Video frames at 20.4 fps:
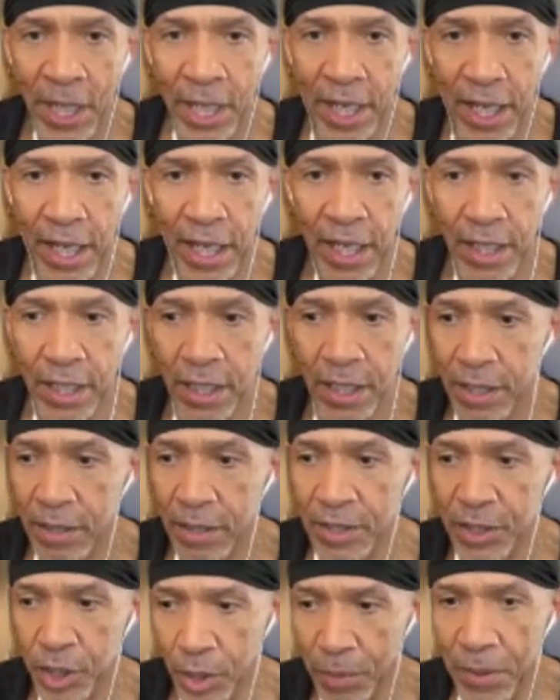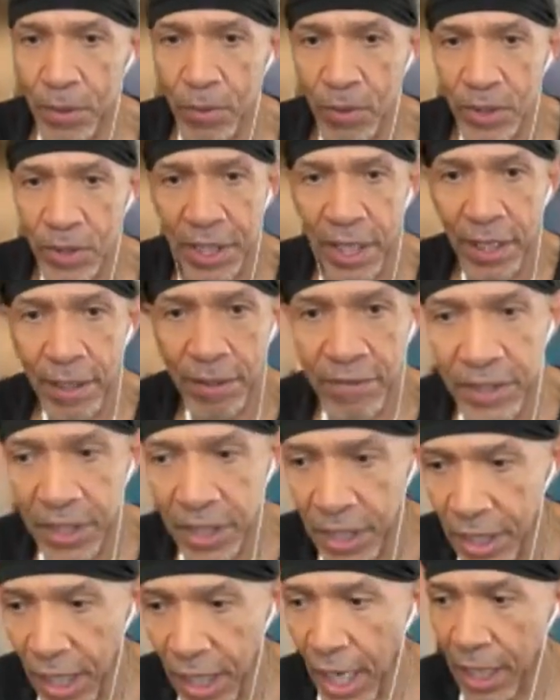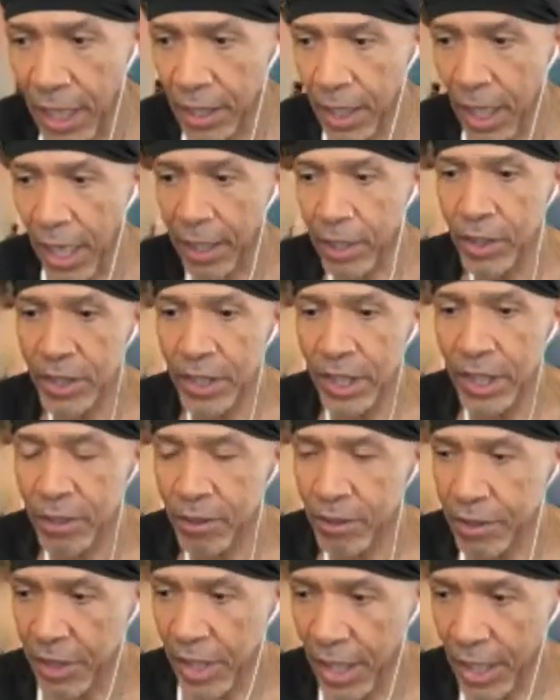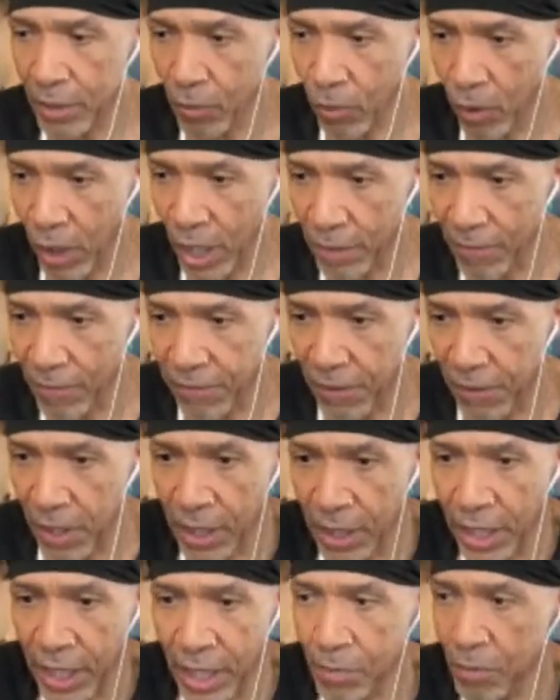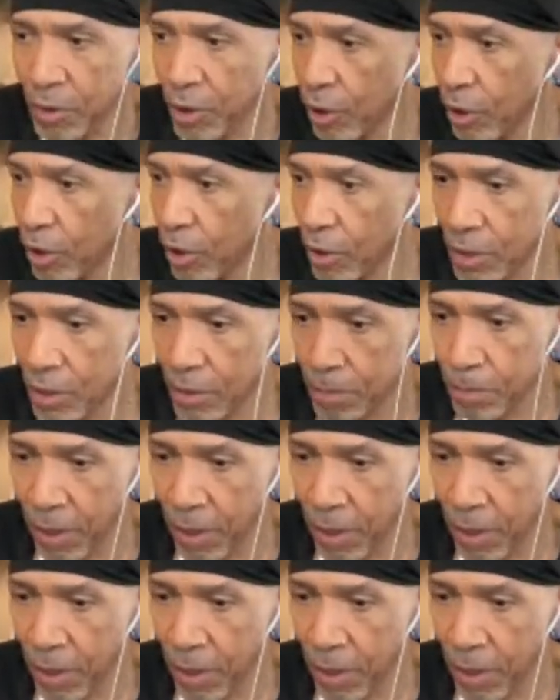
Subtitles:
and Jimmy was heavy, and I couldn't understand why funk came along.